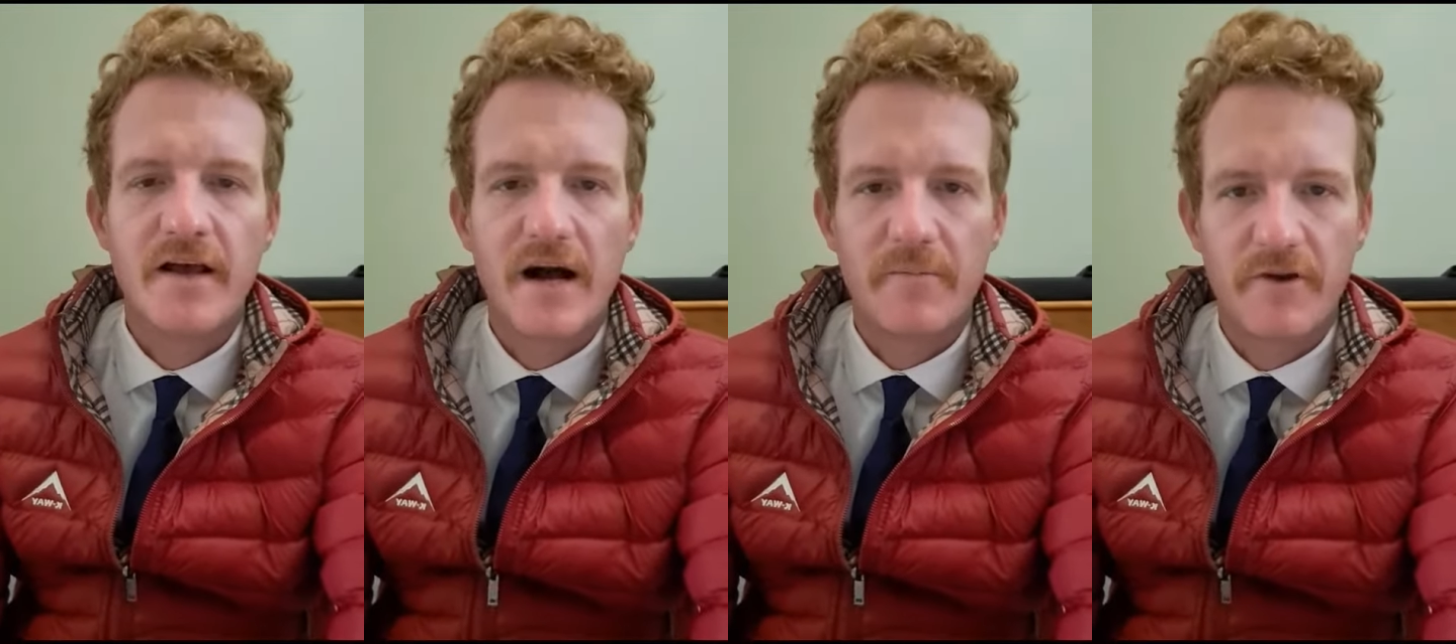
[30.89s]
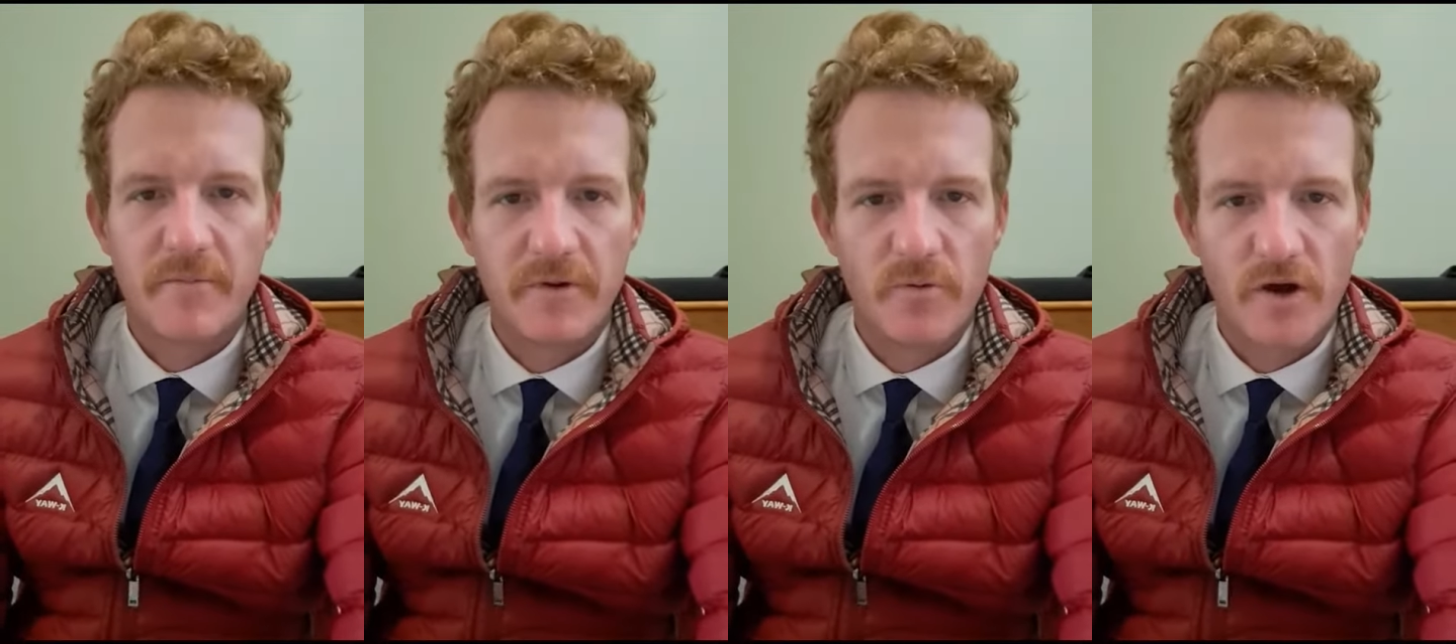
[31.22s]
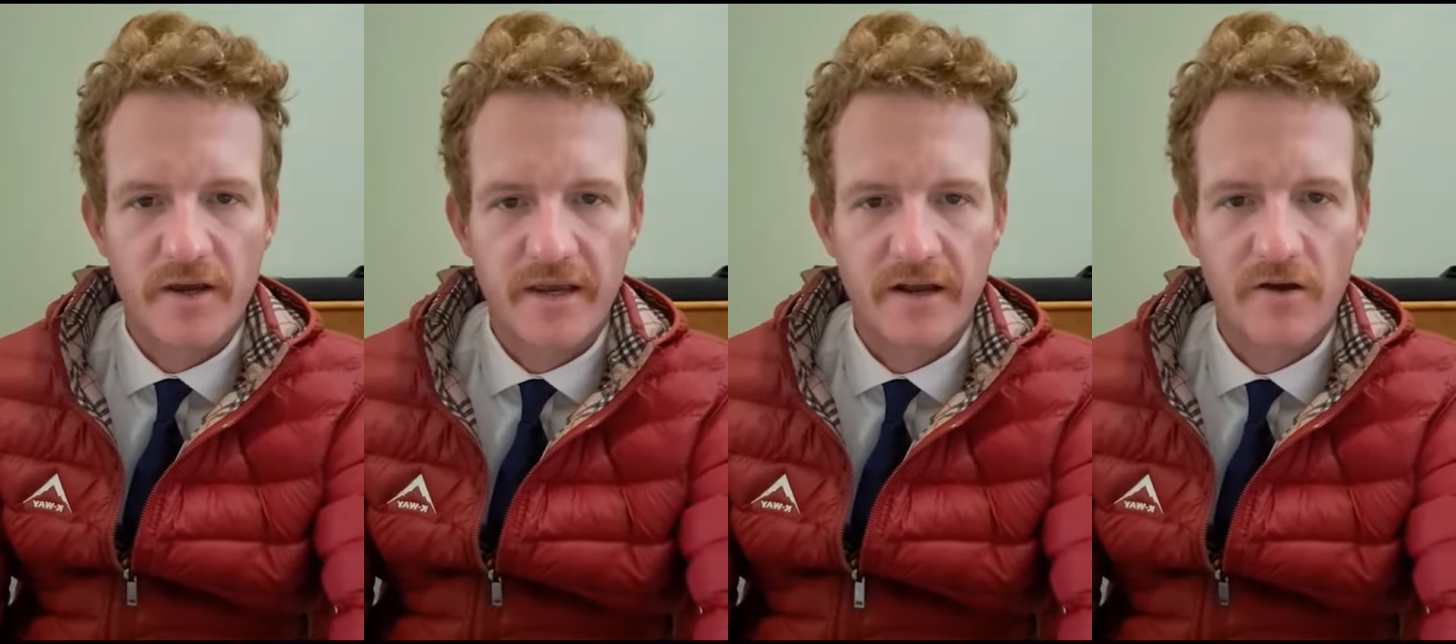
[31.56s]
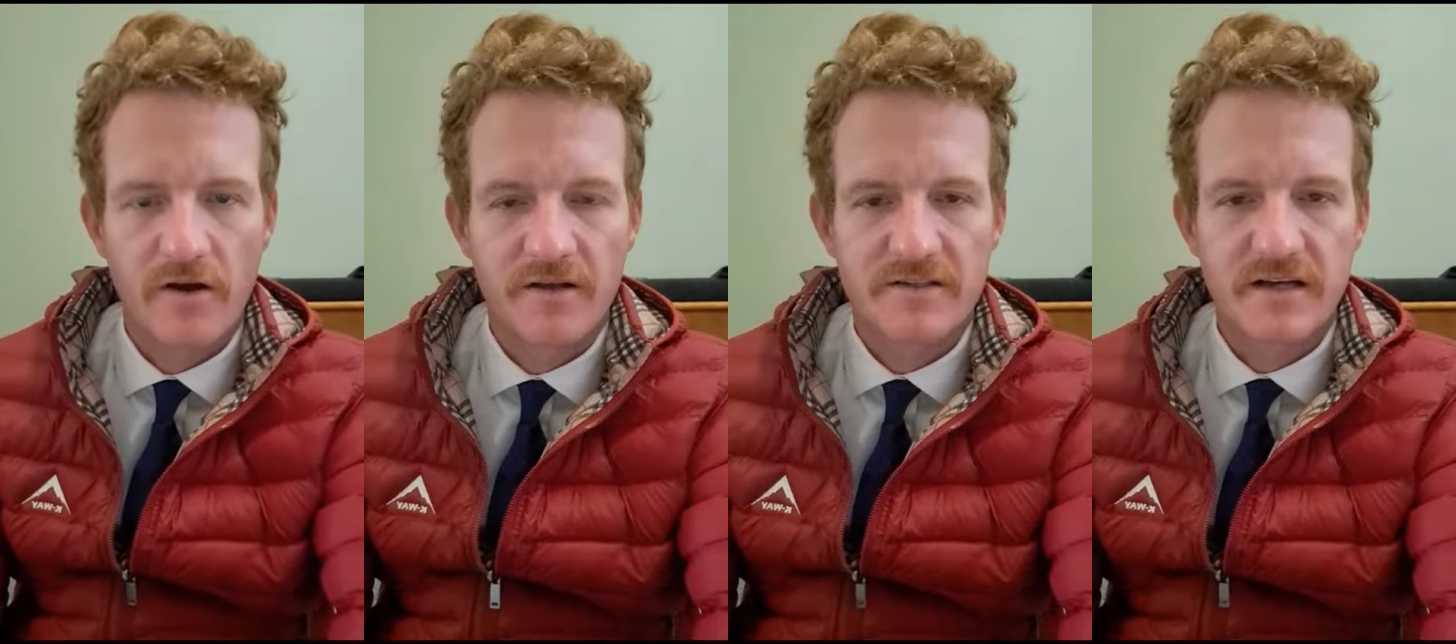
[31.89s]
I'm going to be working
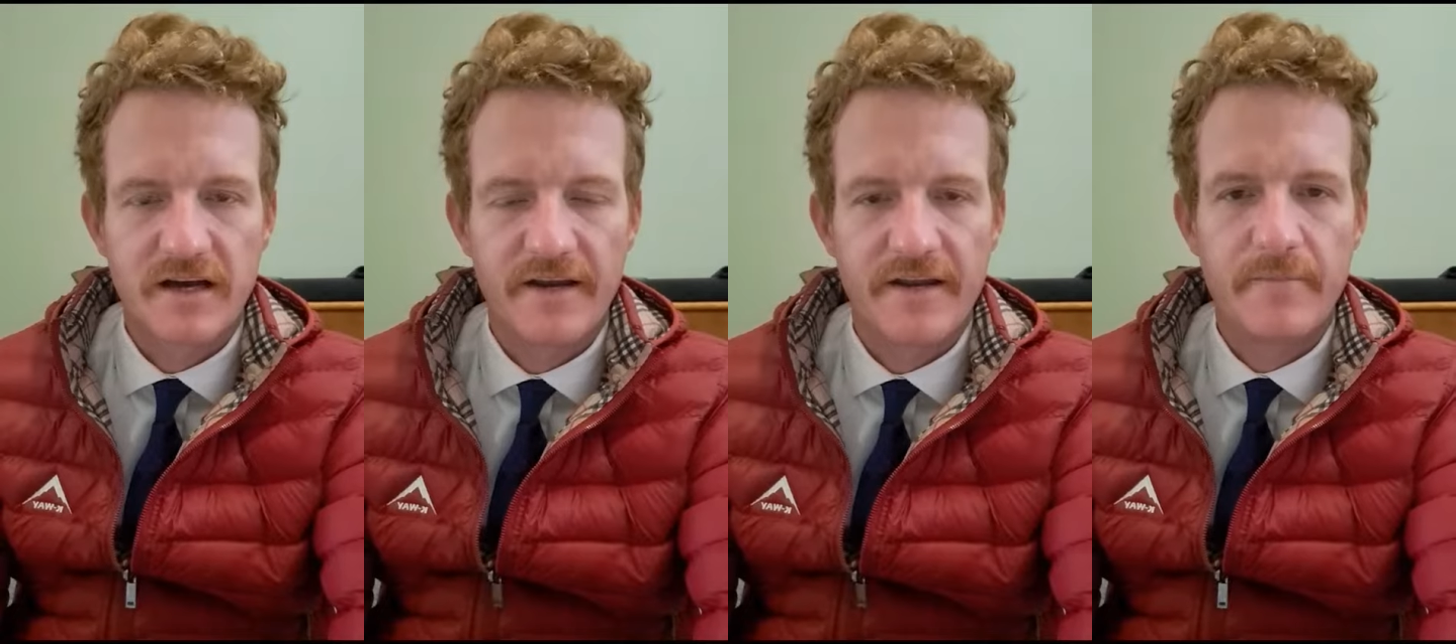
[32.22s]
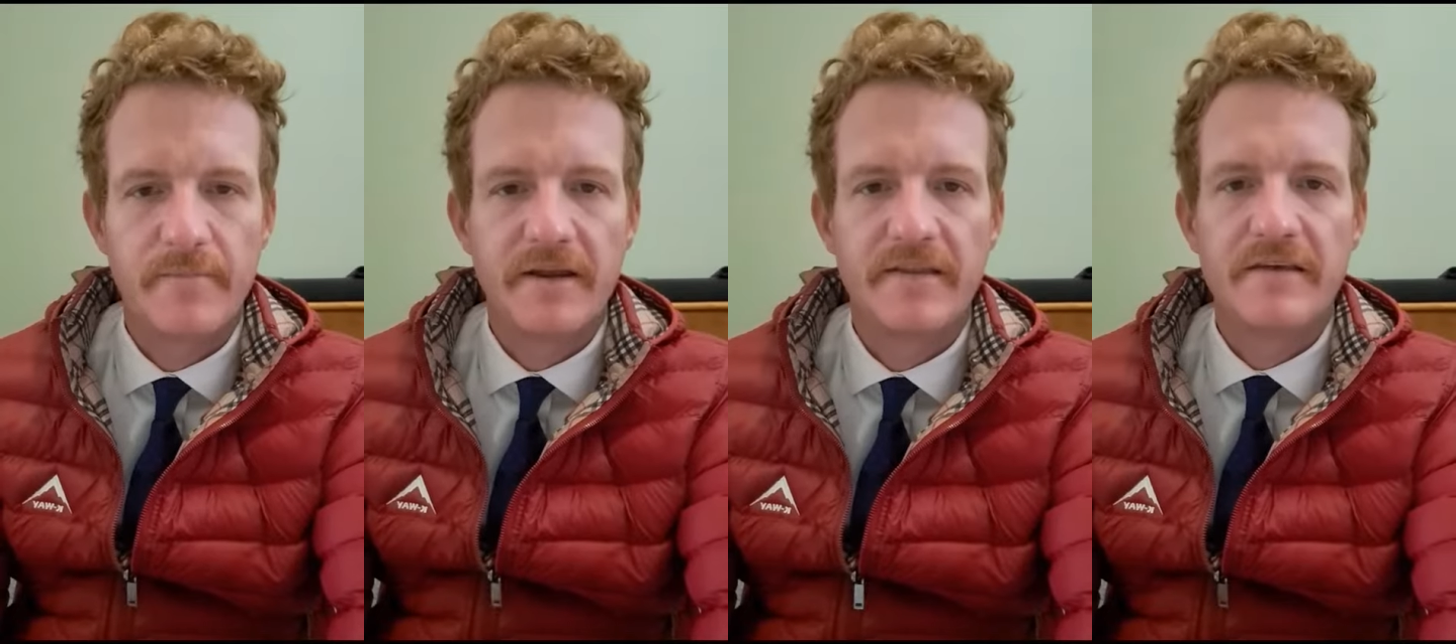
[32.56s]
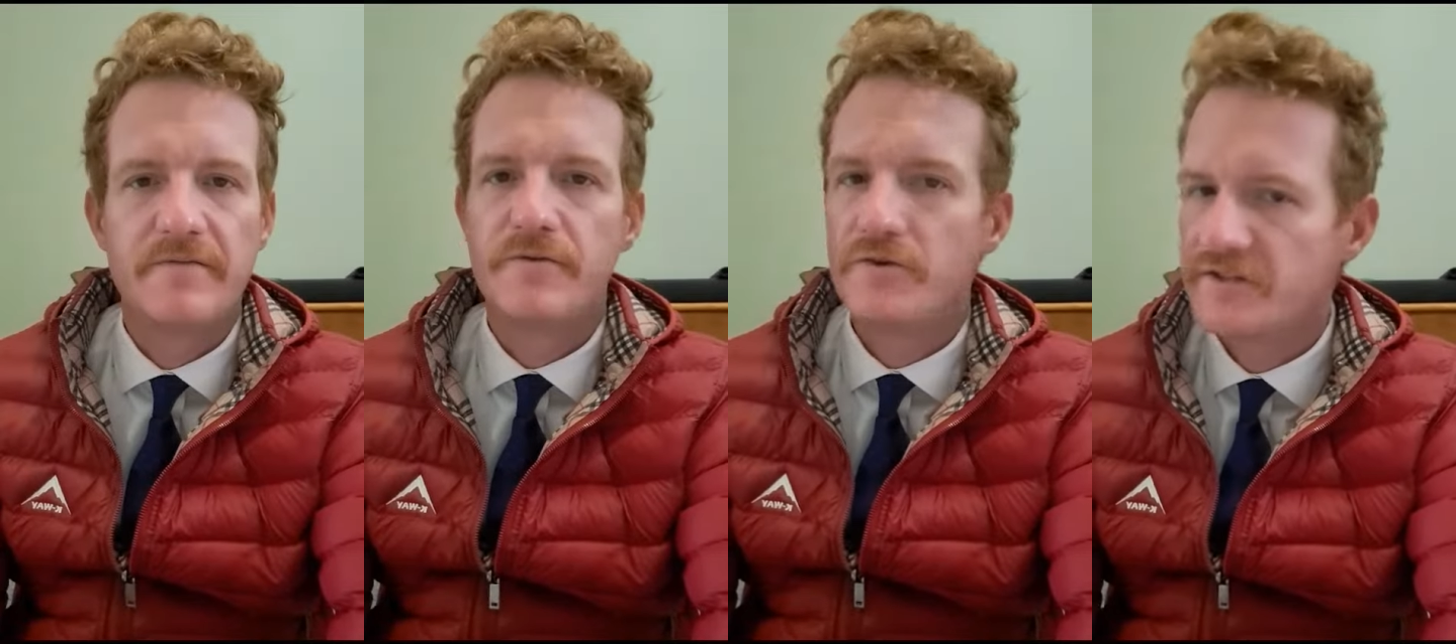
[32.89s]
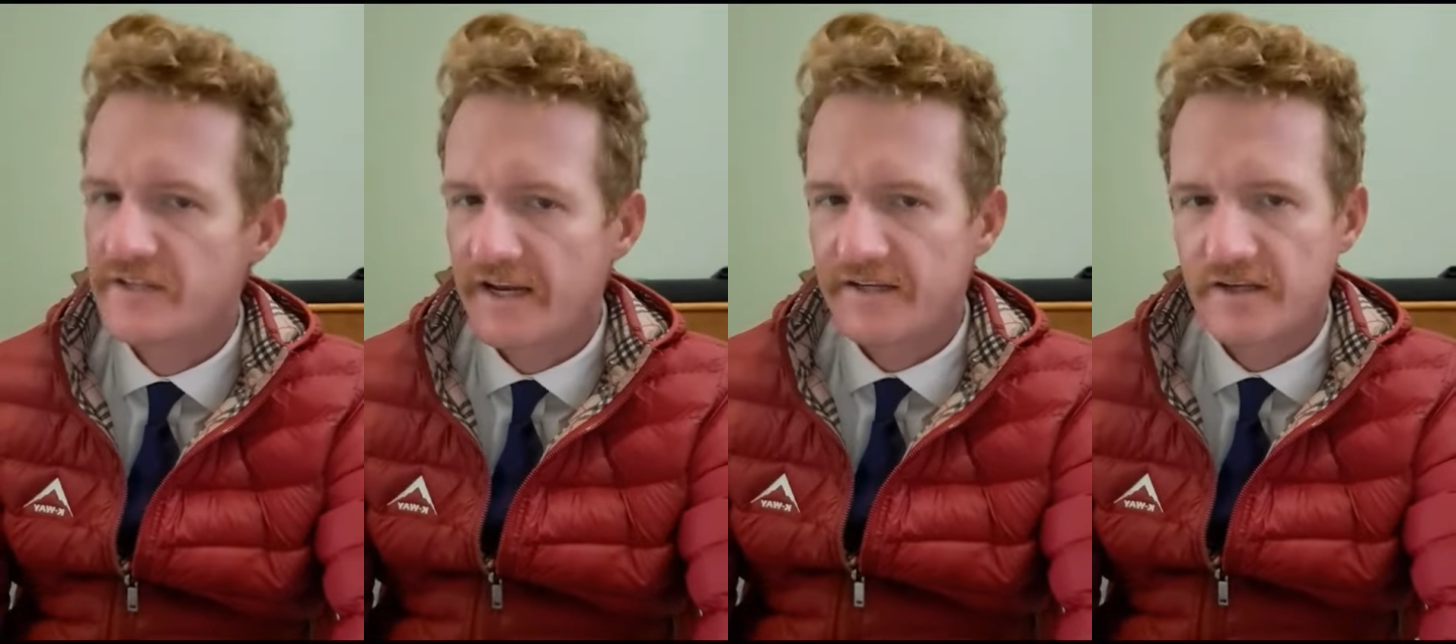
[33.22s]
alongside him in the food
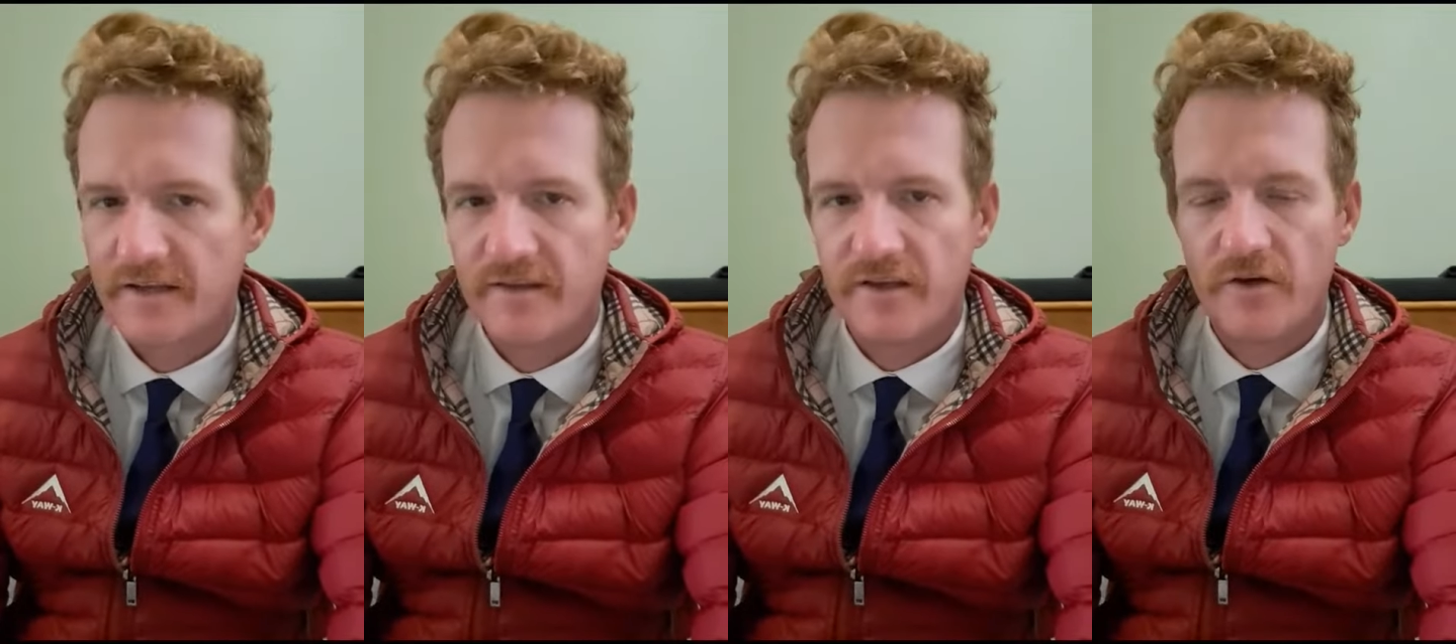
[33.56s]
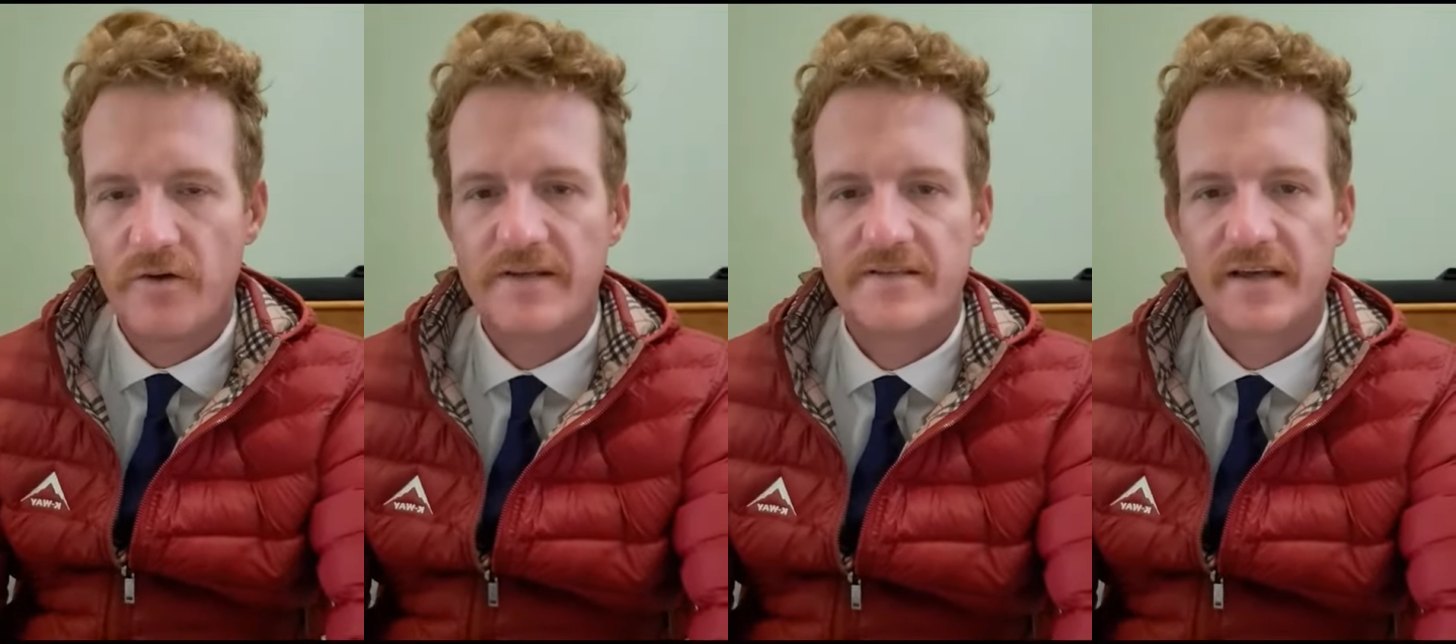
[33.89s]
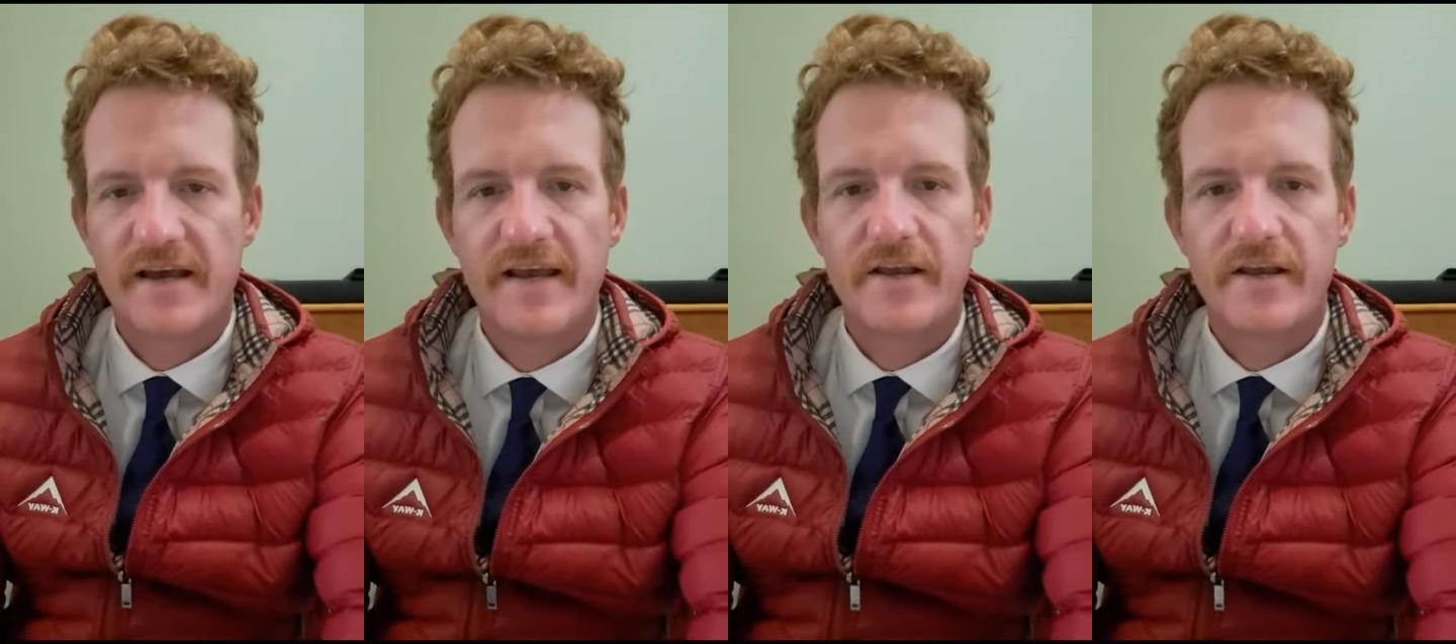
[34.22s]
sector in the USA,